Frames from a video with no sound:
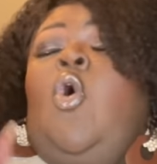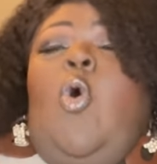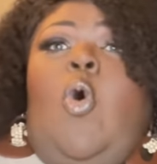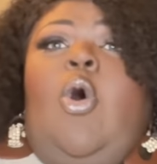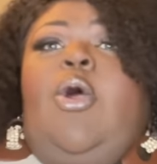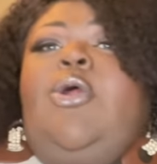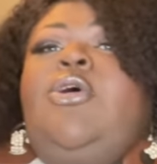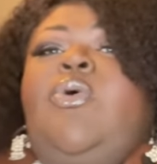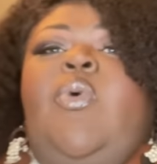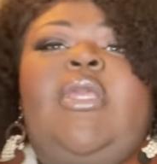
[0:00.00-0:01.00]
Or
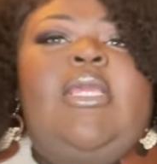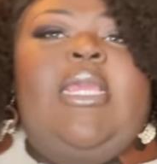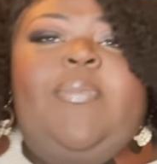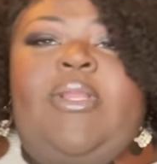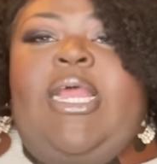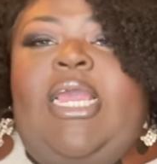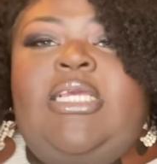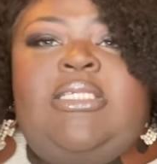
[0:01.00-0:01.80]
we can keep it nice